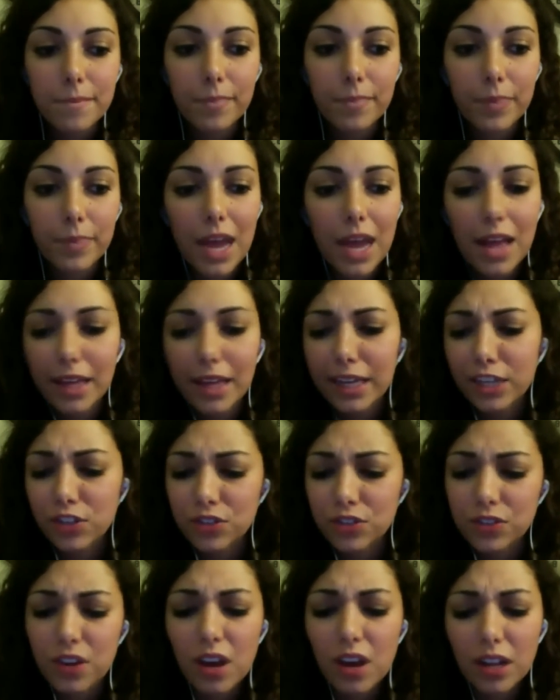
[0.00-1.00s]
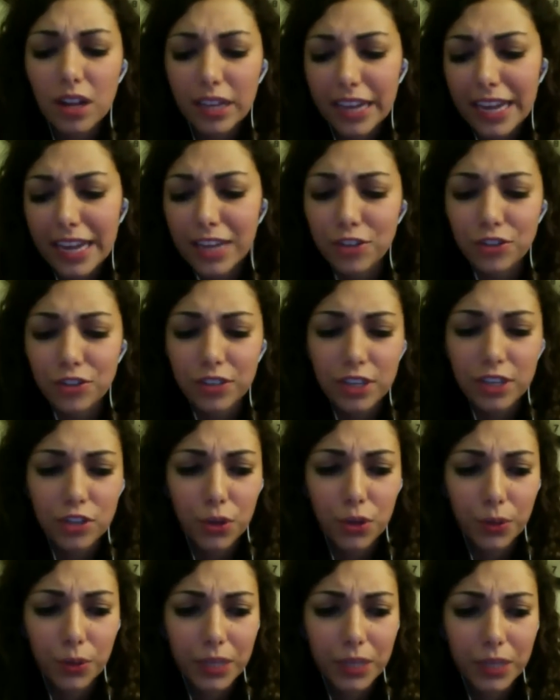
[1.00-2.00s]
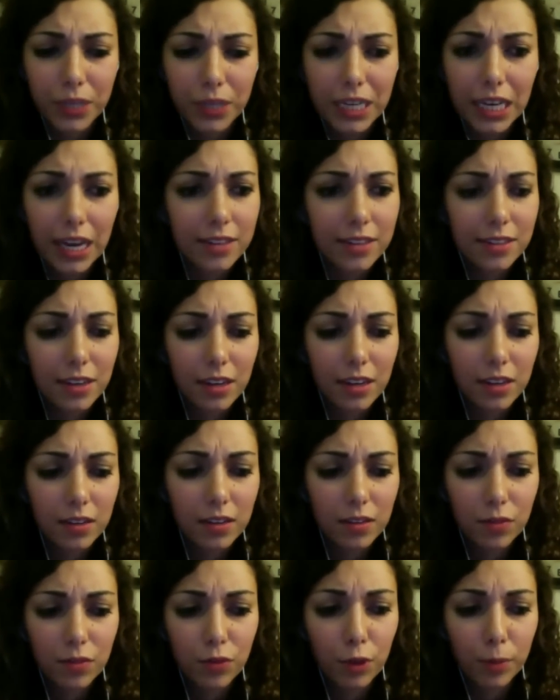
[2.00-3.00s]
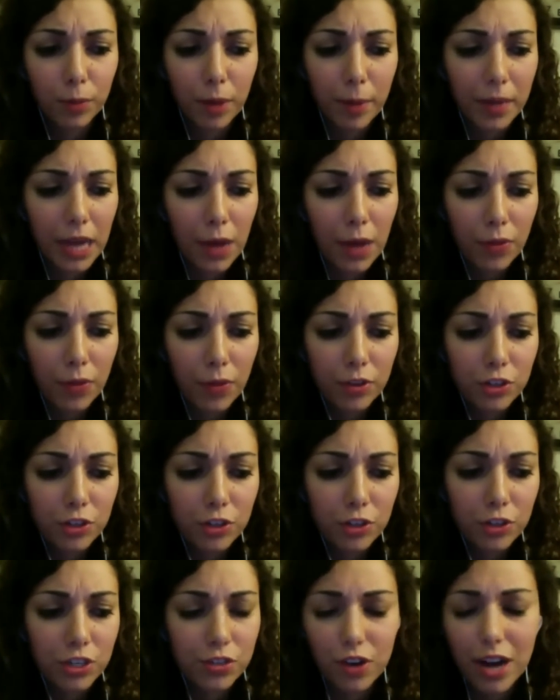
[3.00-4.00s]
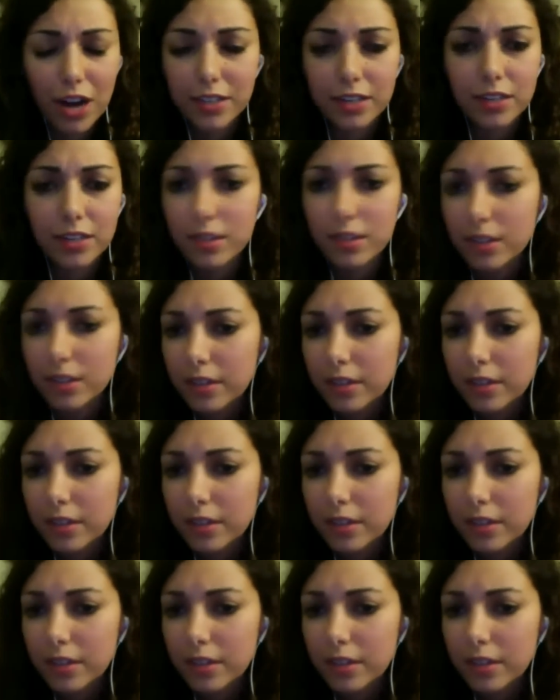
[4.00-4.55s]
Yeah, like I just saw like Angelina Jolie has a film coming out that she's directed.